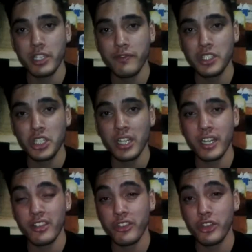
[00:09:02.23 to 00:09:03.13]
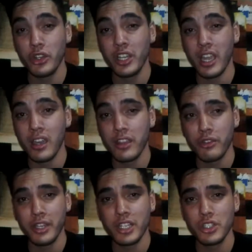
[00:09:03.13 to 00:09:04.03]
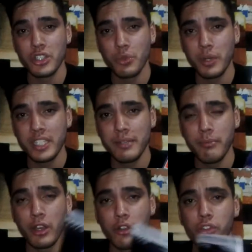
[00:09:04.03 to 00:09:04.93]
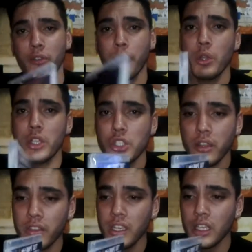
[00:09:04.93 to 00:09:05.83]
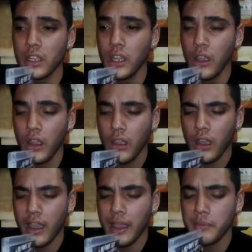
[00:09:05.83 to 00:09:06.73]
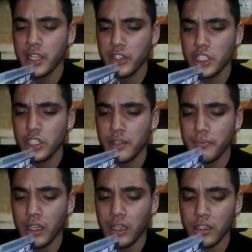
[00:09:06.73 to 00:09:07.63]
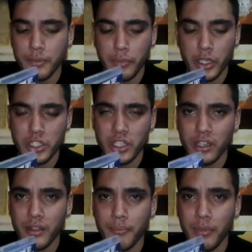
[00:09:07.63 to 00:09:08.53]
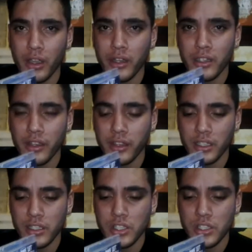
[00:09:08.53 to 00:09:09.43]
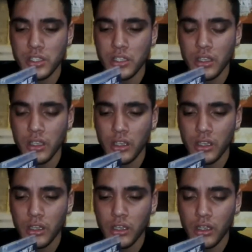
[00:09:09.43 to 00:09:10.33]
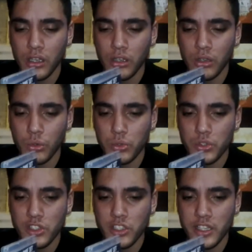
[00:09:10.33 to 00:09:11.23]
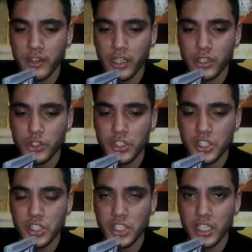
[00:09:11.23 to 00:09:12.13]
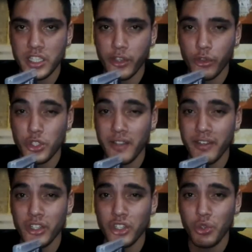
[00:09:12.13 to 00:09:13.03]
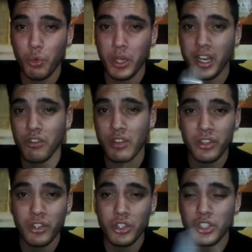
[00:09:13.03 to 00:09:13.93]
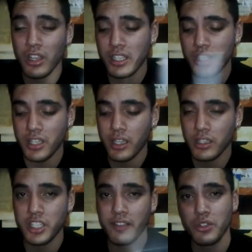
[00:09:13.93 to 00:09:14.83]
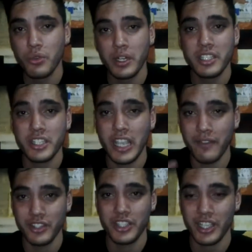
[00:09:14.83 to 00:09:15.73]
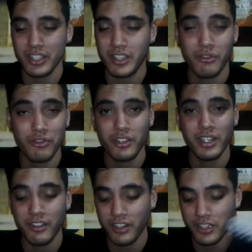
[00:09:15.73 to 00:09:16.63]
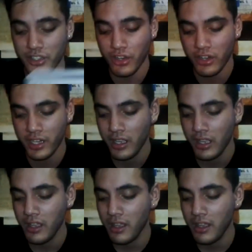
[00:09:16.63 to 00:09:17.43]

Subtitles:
them individually, it is 320 Microsoft points, I think. And I think to purchase it combined, I think it's 760 or 720, around those lines there. 720 to 760. I'm really sorry.